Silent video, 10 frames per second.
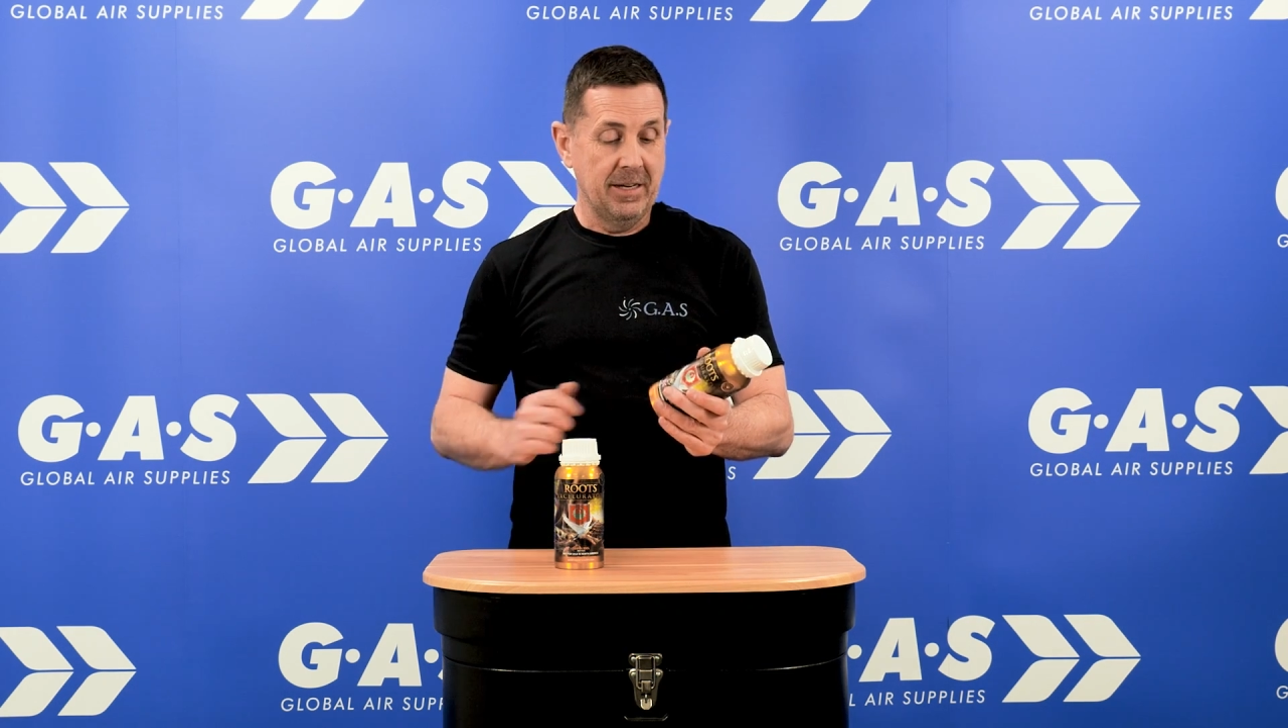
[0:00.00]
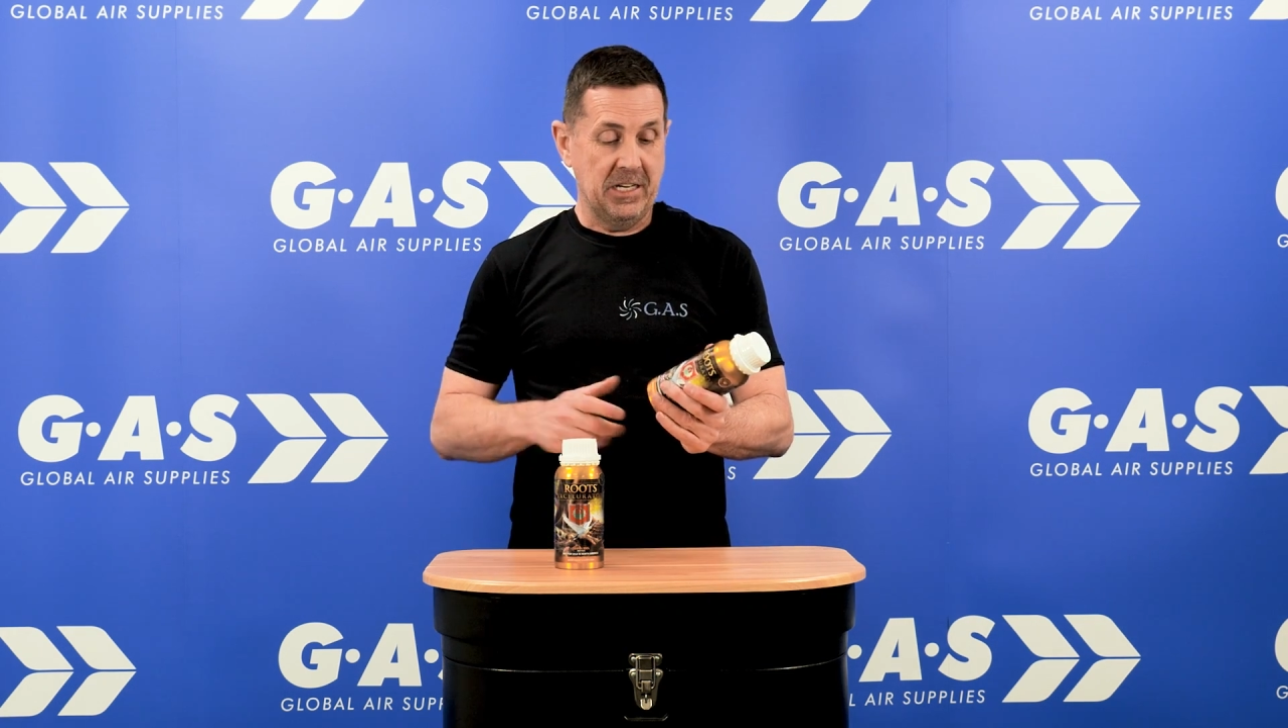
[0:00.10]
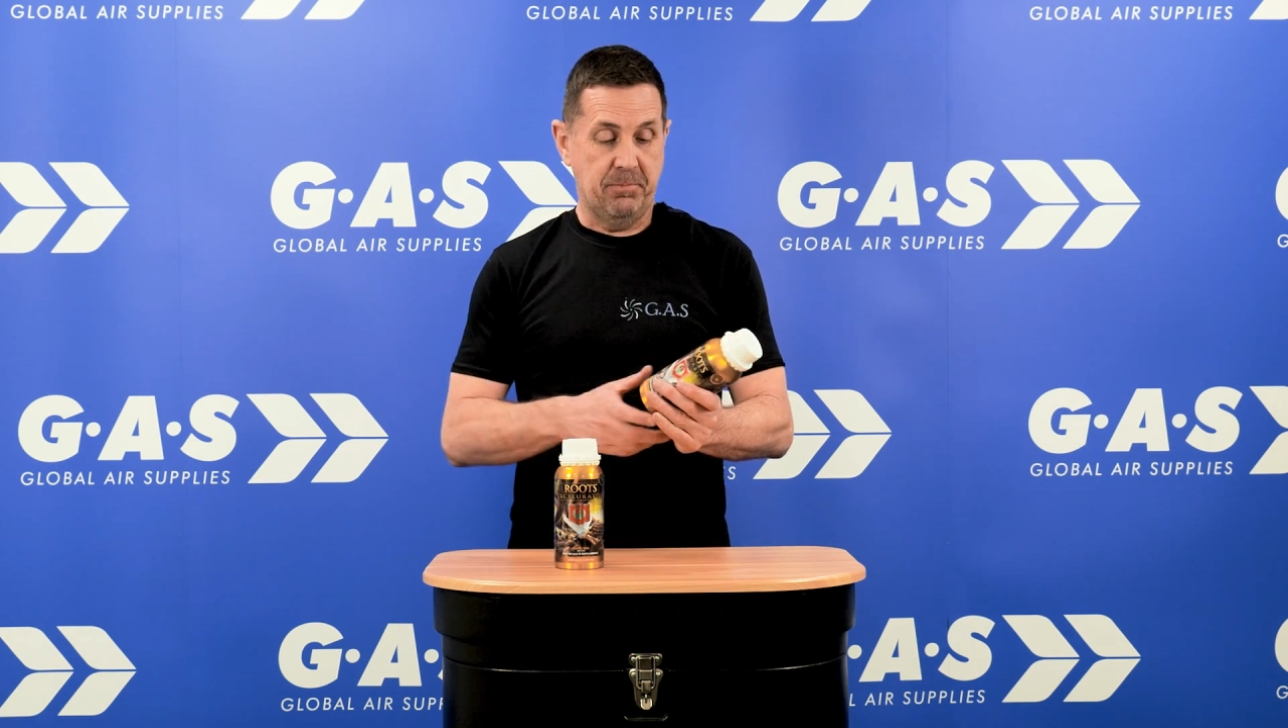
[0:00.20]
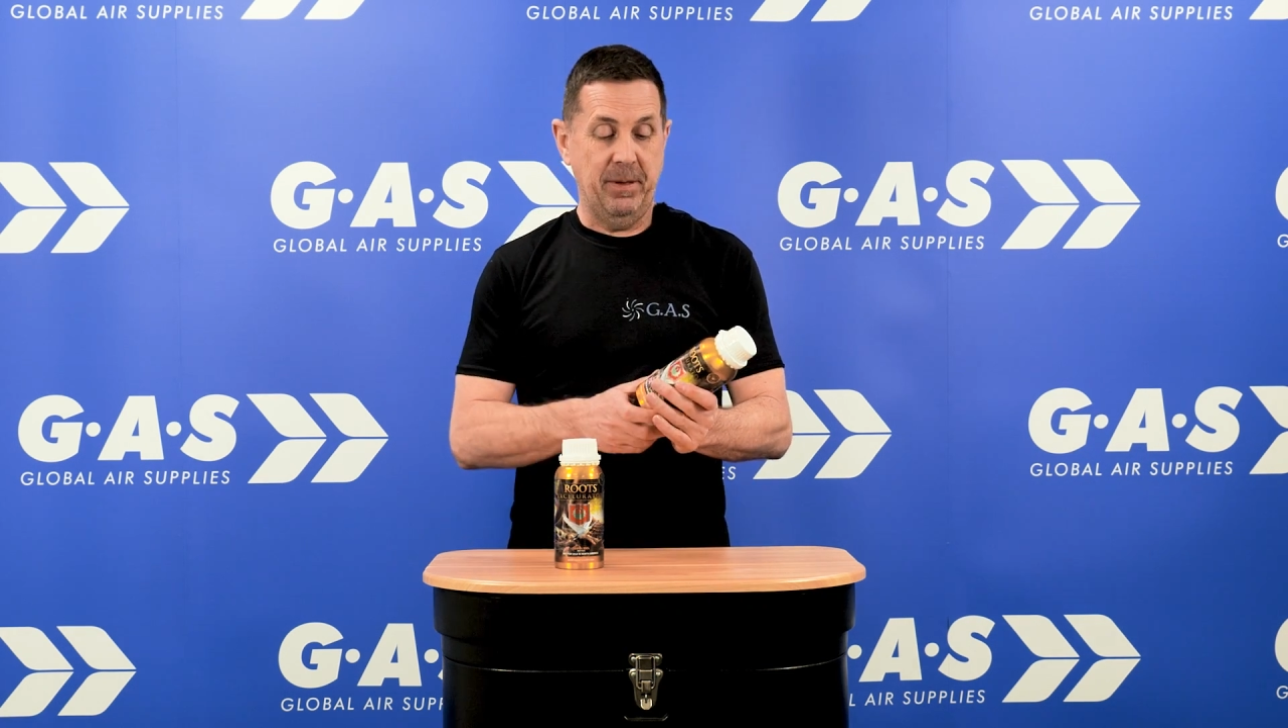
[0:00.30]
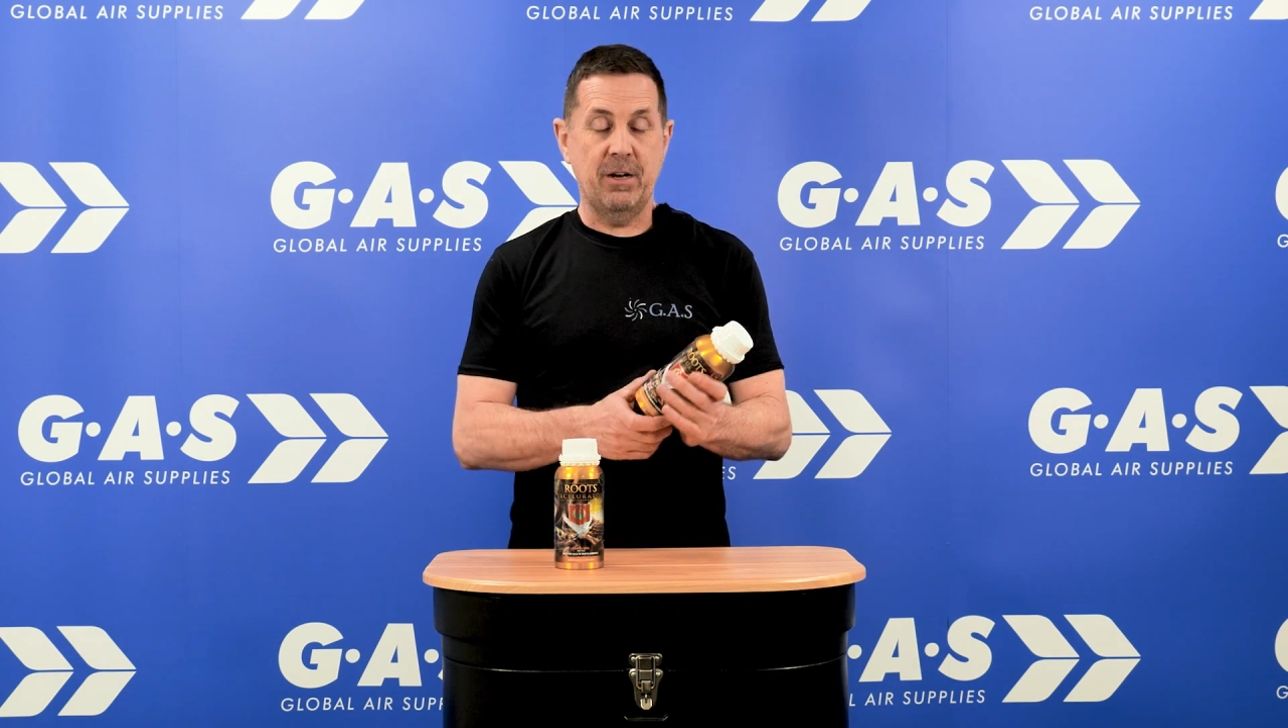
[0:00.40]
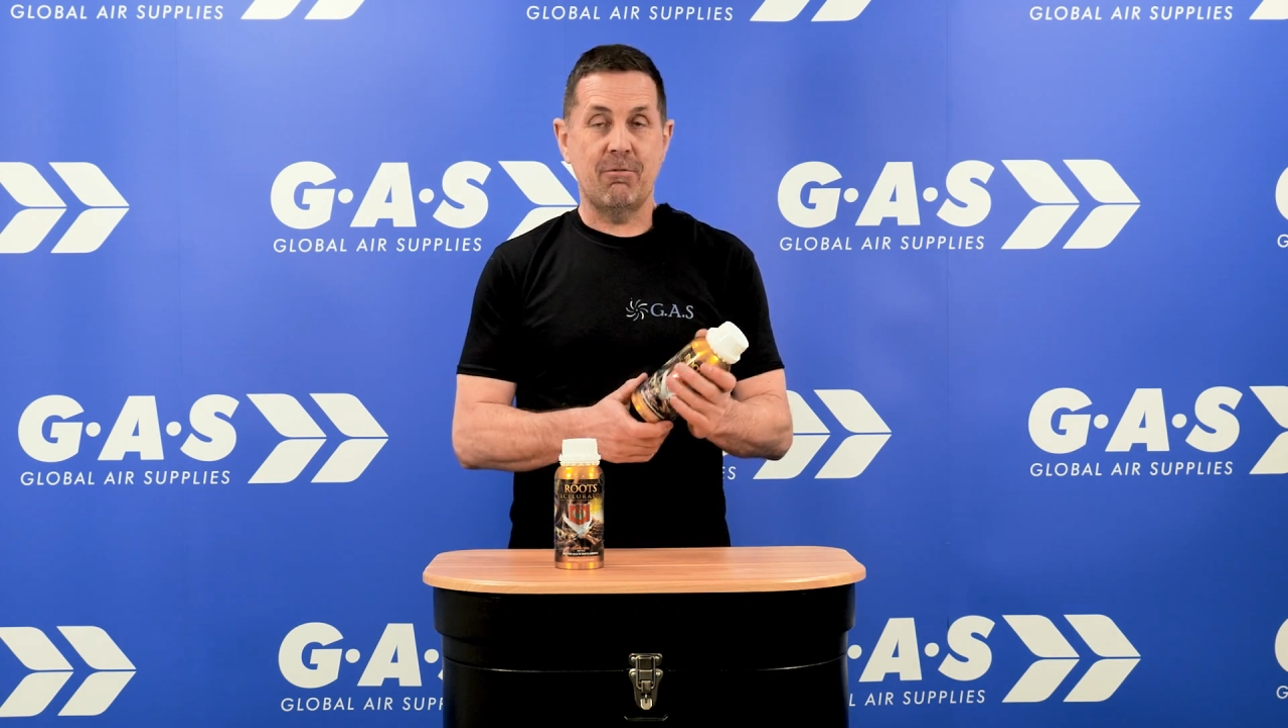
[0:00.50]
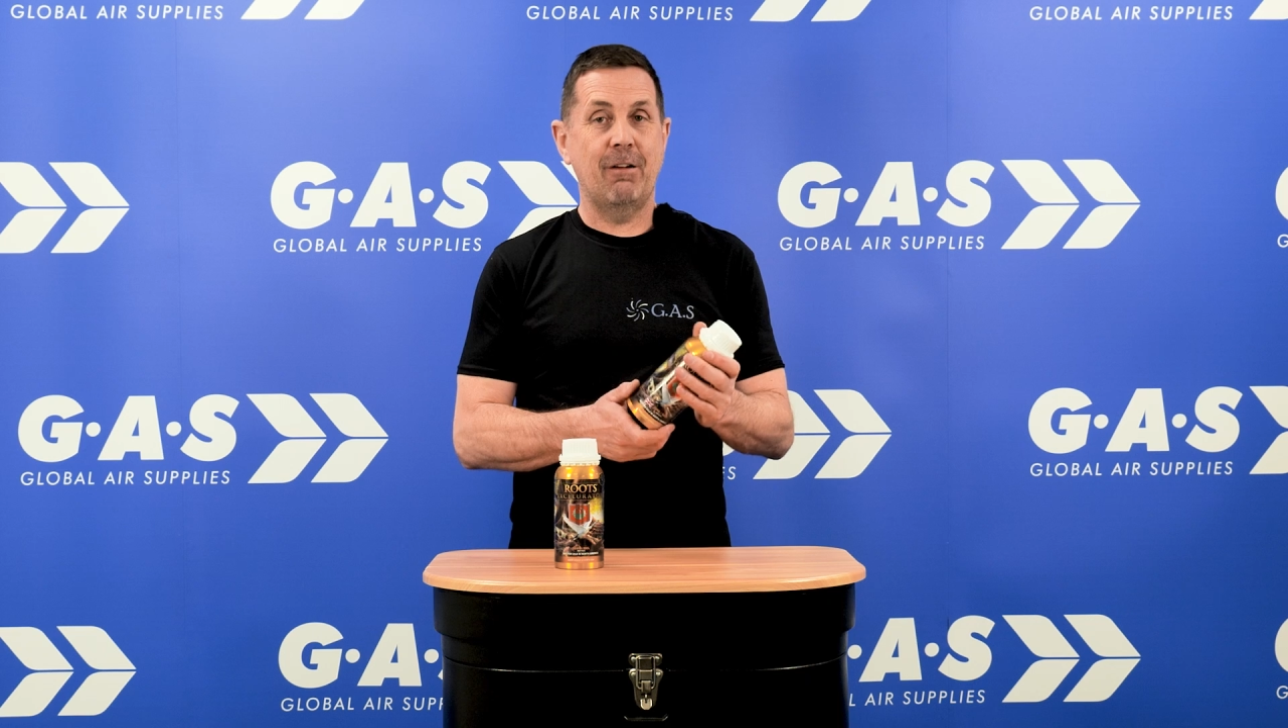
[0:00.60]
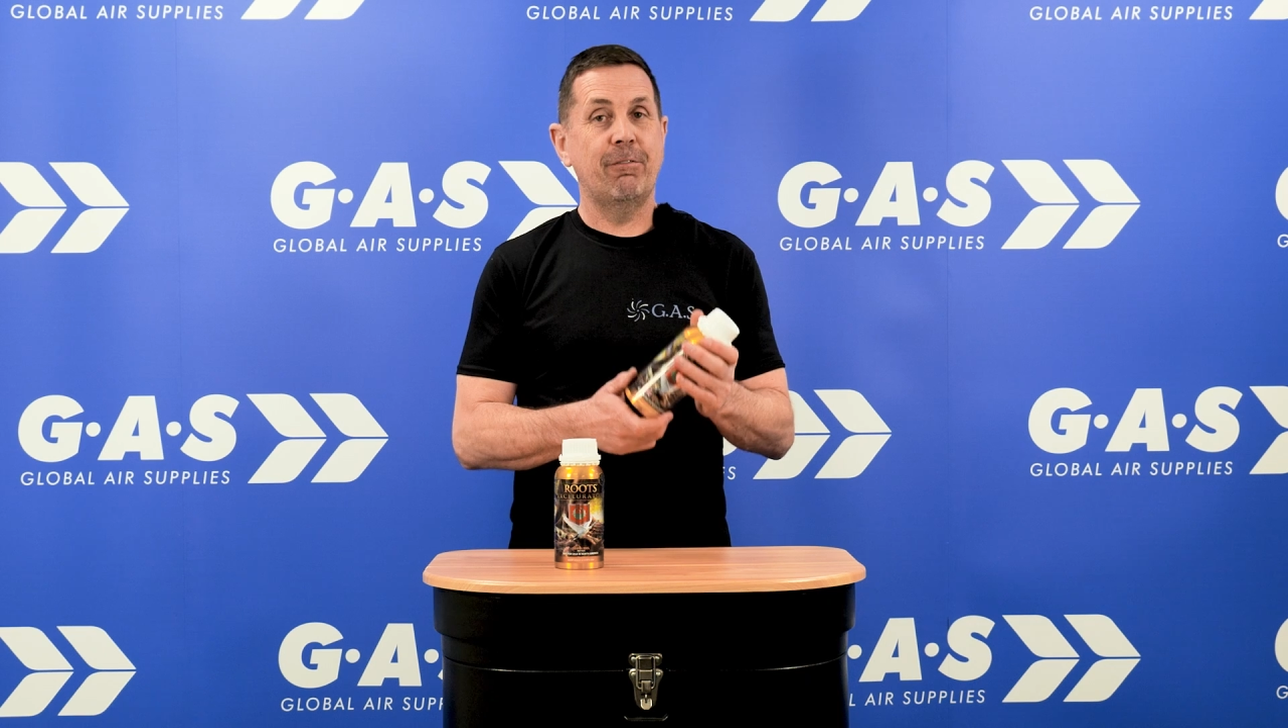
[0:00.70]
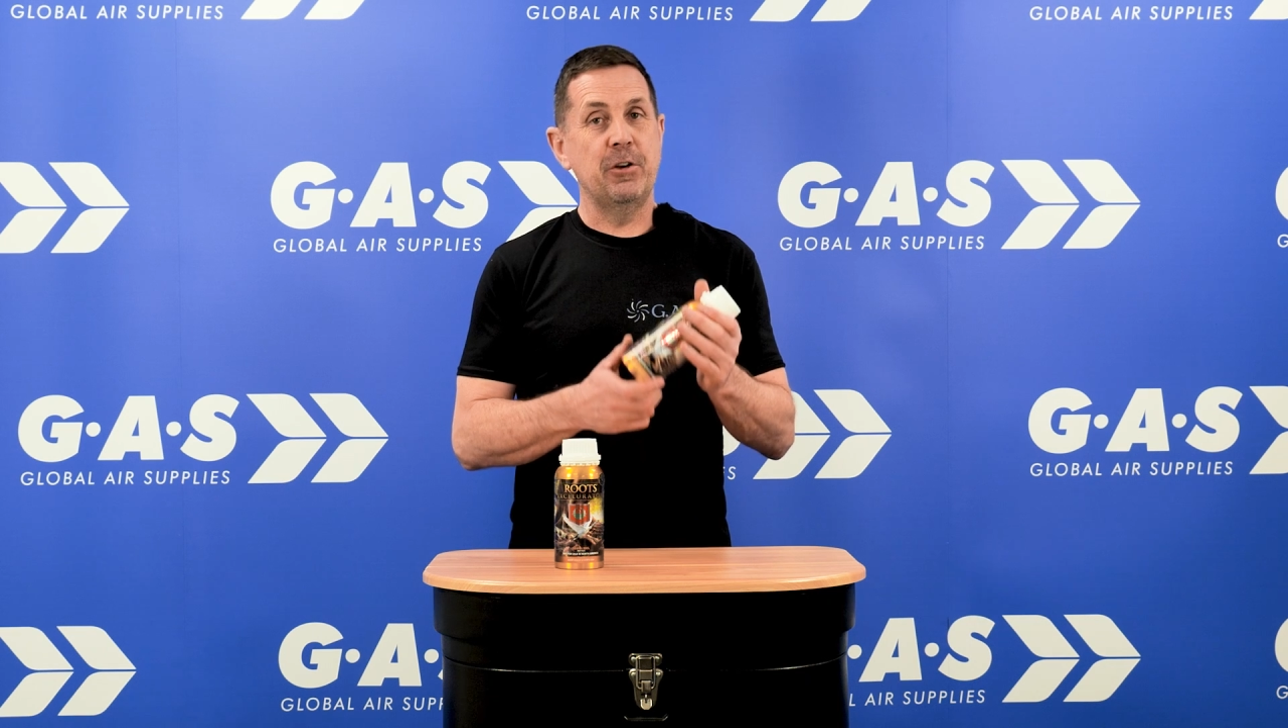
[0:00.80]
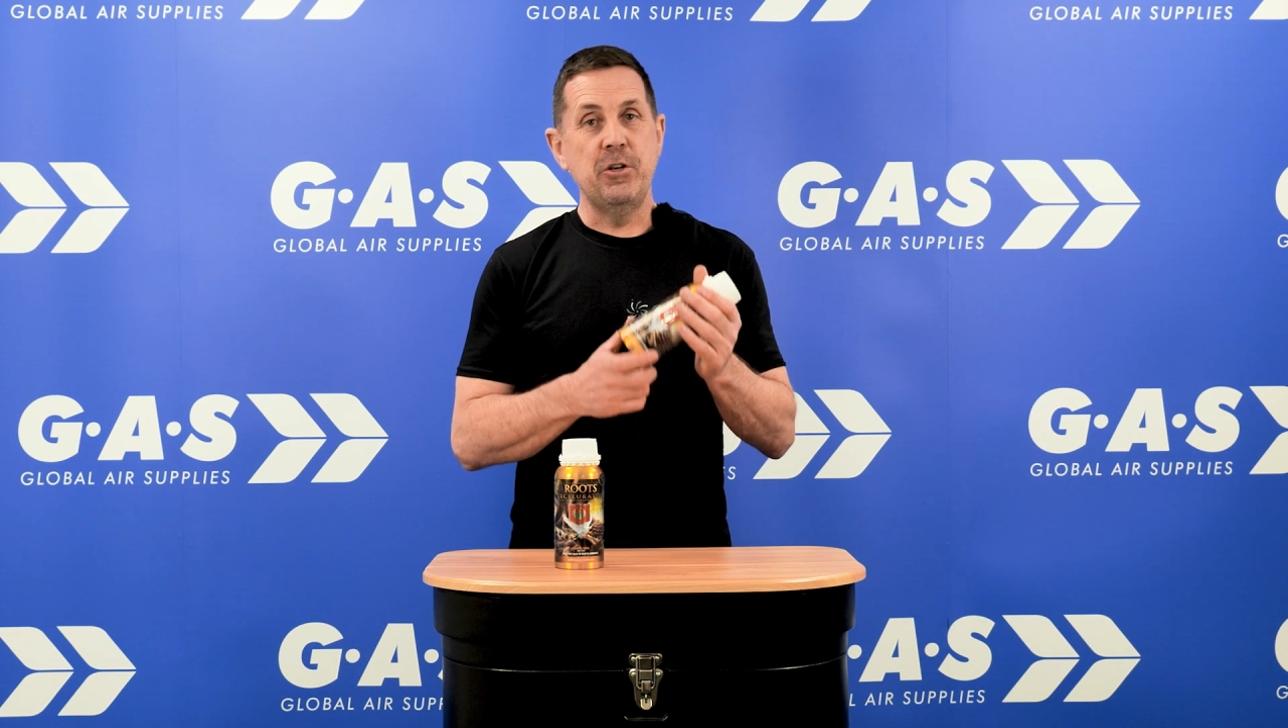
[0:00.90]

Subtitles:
It's been around for